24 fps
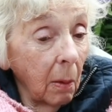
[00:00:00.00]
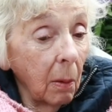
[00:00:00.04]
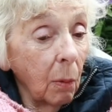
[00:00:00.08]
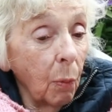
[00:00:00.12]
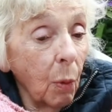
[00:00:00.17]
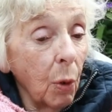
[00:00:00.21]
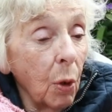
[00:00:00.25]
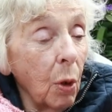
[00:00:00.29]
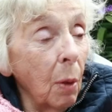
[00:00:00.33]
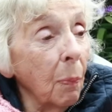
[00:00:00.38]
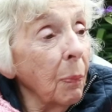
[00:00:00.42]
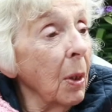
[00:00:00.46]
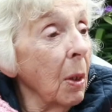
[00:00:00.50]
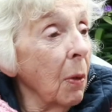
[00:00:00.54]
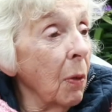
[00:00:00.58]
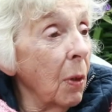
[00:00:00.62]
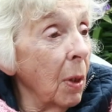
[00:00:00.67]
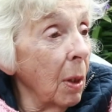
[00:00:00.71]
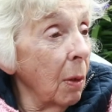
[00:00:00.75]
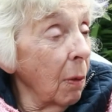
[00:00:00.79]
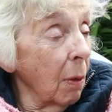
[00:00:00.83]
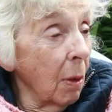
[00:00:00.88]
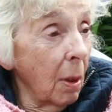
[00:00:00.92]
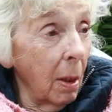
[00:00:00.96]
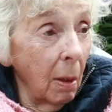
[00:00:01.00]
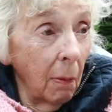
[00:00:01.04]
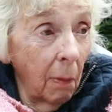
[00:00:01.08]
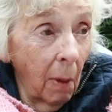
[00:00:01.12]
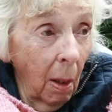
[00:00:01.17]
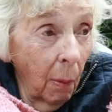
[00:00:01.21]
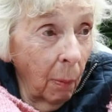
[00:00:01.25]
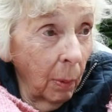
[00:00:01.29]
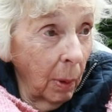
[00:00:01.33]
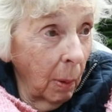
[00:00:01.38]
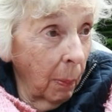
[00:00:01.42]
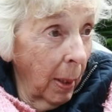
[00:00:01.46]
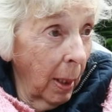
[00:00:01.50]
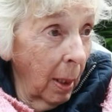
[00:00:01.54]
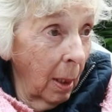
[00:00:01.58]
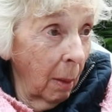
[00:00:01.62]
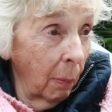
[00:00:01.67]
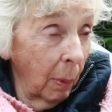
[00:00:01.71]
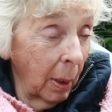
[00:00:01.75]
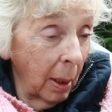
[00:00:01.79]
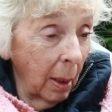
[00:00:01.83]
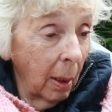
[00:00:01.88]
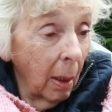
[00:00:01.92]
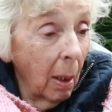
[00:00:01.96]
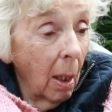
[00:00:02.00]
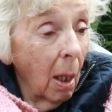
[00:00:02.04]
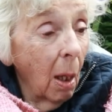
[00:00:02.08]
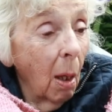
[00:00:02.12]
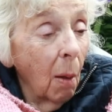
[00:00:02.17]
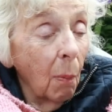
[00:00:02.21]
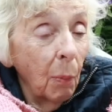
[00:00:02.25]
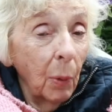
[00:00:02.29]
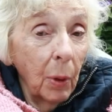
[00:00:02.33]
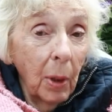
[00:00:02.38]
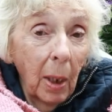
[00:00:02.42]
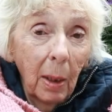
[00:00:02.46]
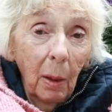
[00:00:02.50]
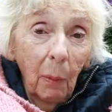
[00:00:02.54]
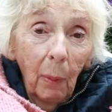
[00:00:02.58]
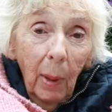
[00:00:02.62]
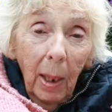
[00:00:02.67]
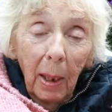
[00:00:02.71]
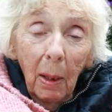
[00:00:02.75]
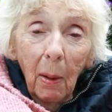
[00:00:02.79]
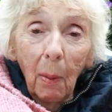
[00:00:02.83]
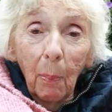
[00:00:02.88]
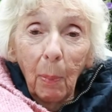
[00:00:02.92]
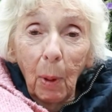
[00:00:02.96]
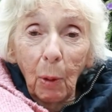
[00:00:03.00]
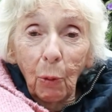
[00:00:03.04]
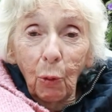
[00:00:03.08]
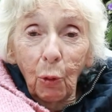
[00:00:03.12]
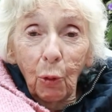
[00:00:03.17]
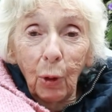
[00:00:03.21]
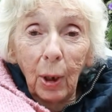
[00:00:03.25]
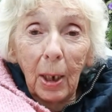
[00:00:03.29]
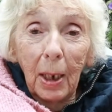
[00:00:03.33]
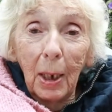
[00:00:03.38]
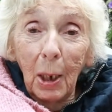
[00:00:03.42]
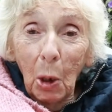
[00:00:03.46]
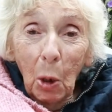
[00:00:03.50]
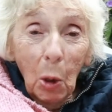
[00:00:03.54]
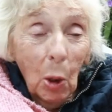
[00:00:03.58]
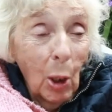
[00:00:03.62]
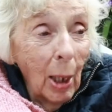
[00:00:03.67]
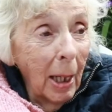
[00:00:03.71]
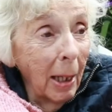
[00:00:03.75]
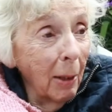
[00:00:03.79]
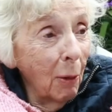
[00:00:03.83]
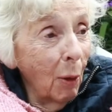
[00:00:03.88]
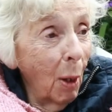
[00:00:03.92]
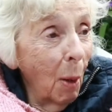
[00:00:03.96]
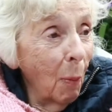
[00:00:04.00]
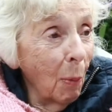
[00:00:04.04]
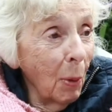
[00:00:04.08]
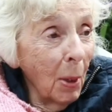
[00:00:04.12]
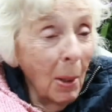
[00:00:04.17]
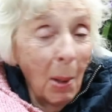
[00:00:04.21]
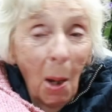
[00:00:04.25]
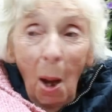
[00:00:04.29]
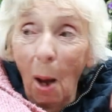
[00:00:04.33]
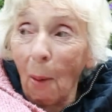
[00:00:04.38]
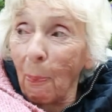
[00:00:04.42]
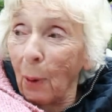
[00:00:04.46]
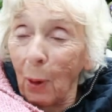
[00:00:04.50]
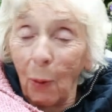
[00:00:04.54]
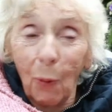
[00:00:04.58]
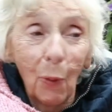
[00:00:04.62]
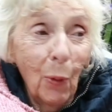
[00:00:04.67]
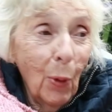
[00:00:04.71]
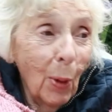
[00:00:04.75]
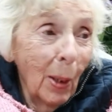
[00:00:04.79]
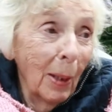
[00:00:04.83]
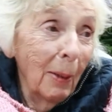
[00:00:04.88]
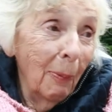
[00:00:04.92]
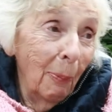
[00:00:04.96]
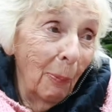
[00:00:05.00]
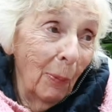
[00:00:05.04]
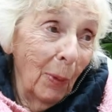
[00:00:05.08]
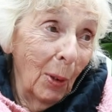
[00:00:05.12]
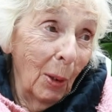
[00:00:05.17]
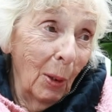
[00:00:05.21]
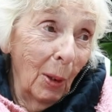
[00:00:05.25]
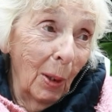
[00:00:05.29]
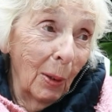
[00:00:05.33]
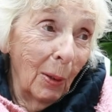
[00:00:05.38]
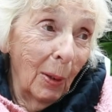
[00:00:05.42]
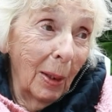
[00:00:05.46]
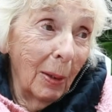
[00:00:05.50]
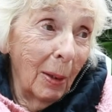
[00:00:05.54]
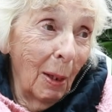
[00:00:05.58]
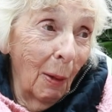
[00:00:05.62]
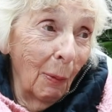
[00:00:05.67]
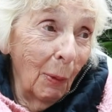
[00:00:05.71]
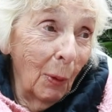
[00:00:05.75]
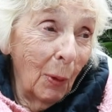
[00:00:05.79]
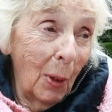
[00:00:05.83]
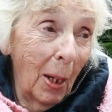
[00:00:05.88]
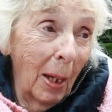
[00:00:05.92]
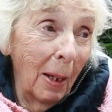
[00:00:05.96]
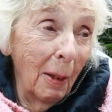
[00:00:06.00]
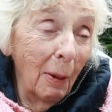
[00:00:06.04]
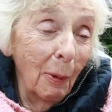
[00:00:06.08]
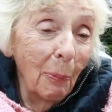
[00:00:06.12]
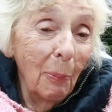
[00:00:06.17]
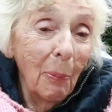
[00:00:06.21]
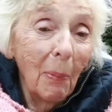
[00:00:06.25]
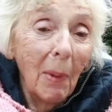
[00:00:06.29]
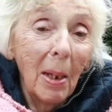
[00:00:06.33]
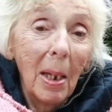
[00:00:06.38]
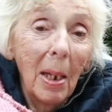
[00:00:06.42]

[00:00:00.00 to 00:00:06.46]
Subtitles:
was something seriously wrong with the baby. But anyway, about 3 years later, I was in Hopkins, down the town,